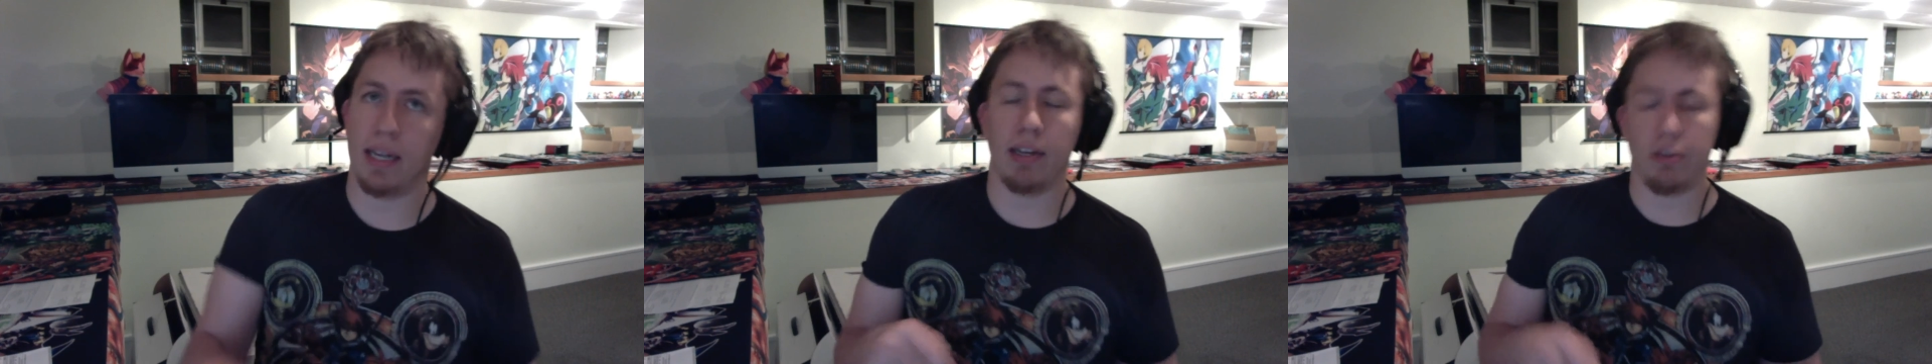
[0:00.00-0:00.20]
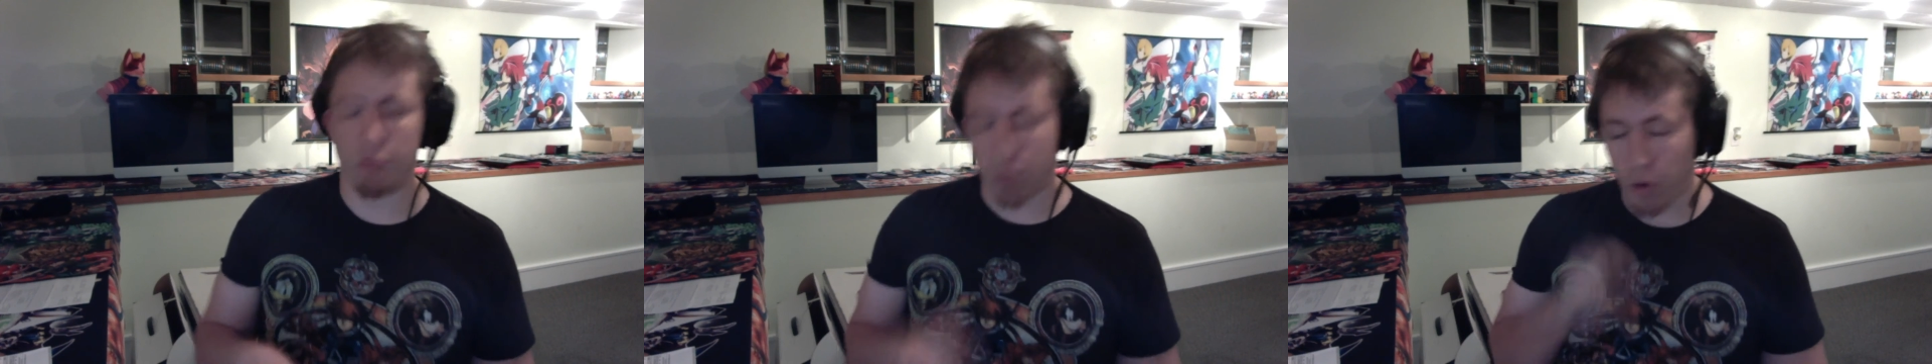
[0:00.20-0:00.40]

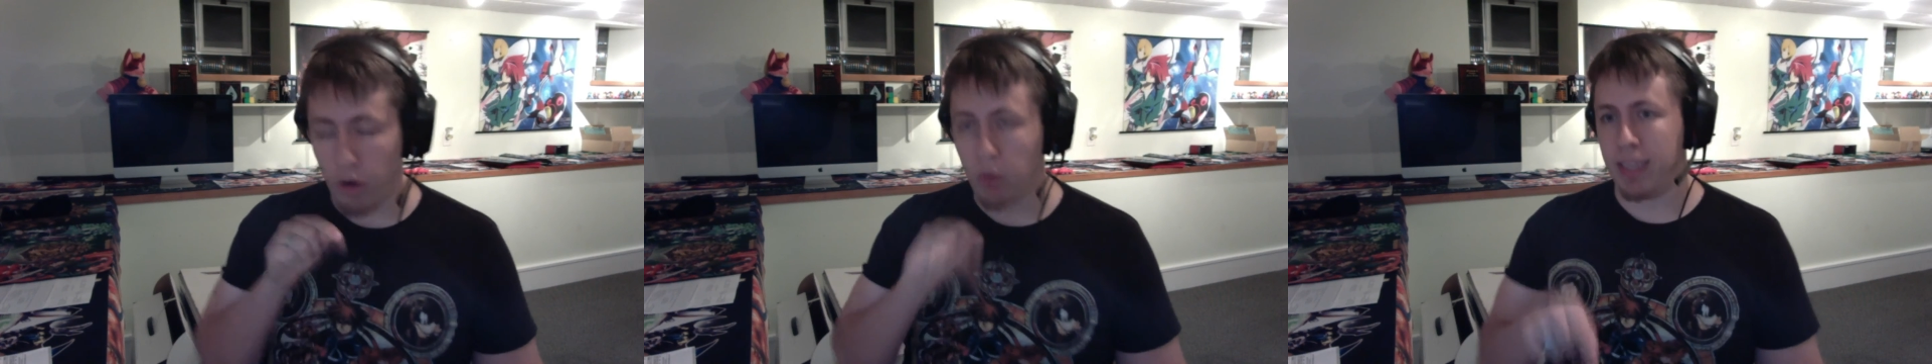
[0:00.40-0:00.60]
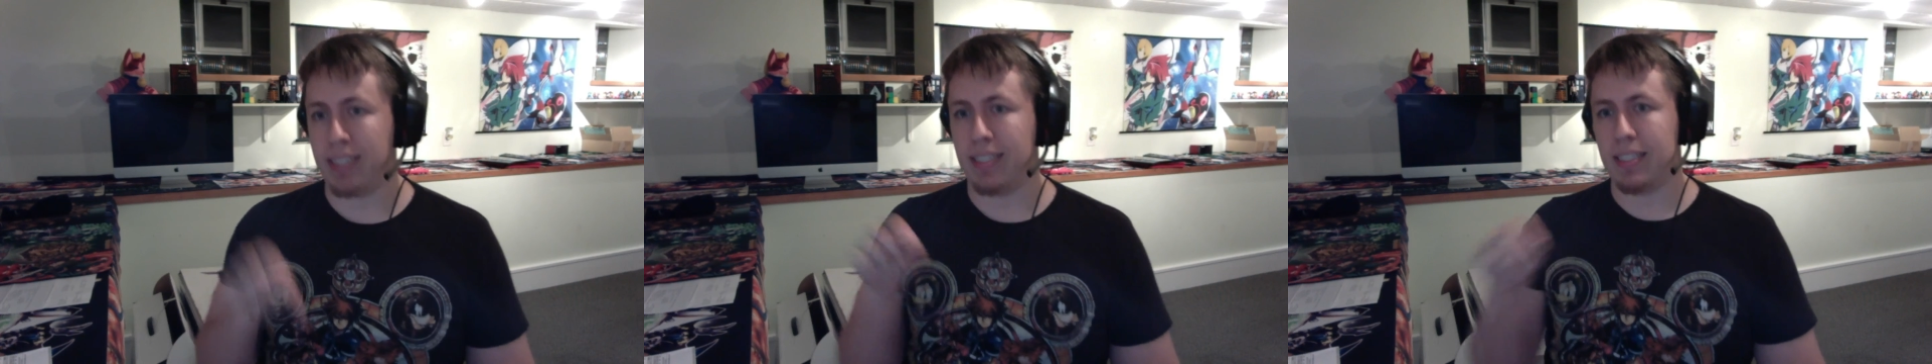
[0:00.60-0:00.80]
grow
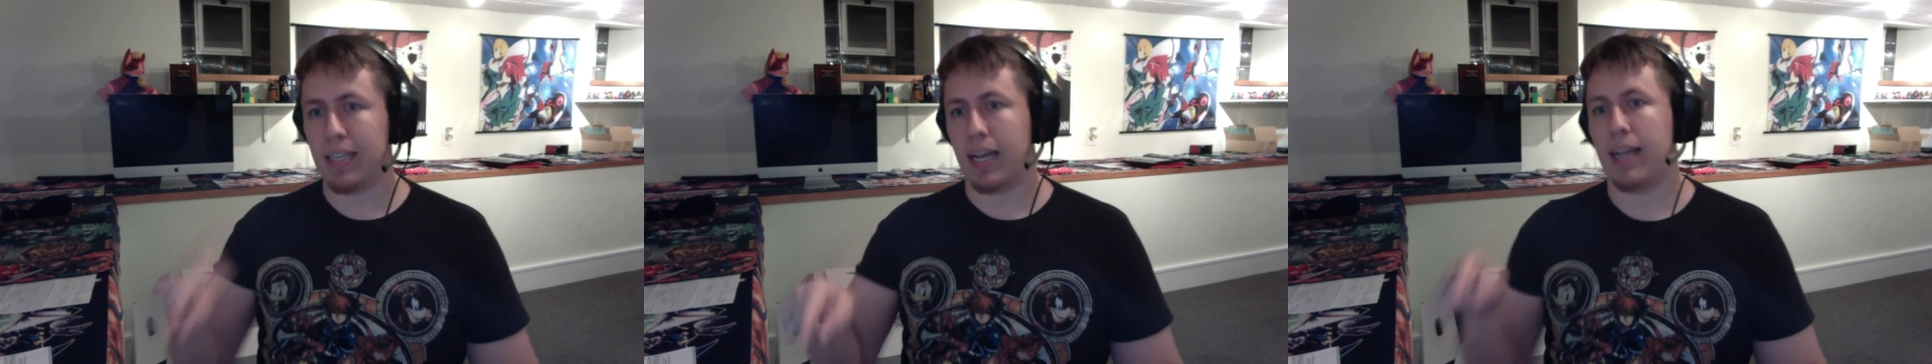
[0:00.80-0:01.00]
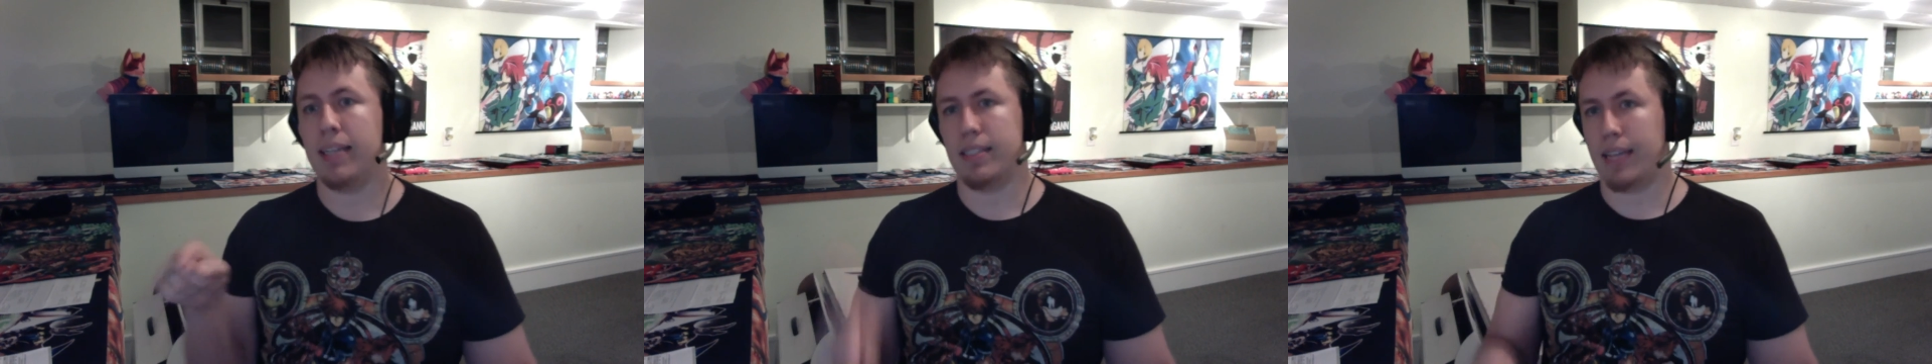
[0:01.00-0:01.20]
in
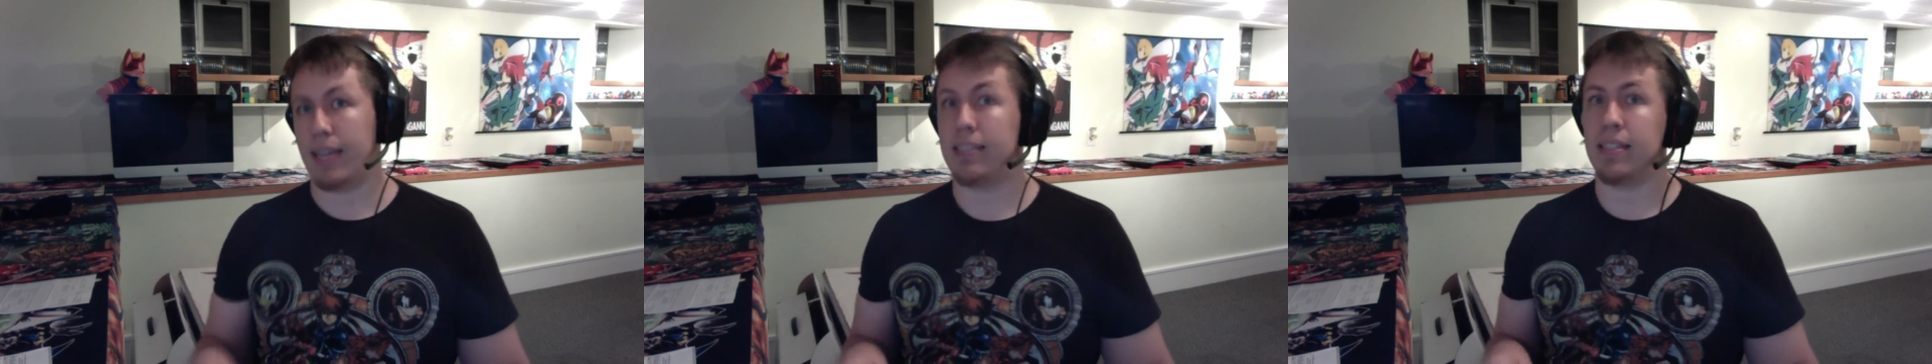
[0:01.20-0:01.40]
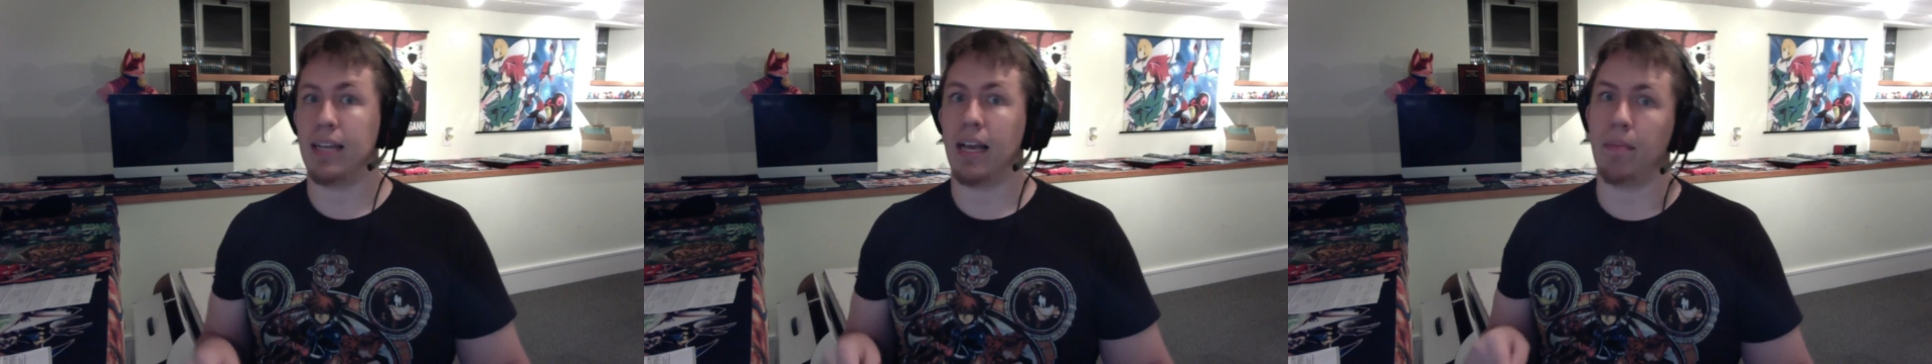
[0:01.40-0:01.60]
size next
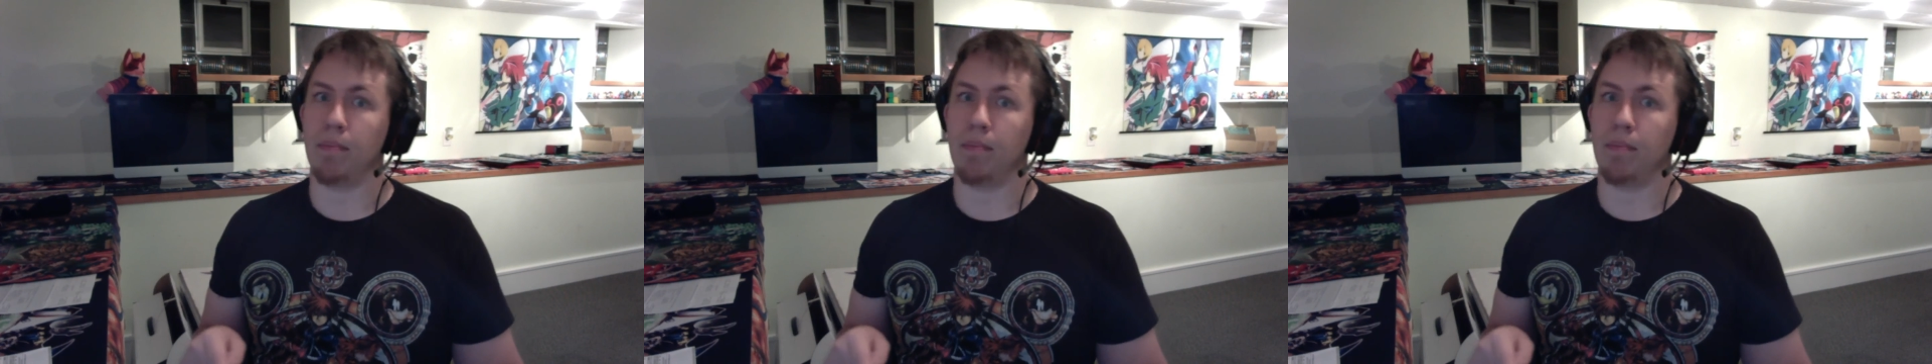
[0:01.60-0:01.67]
time.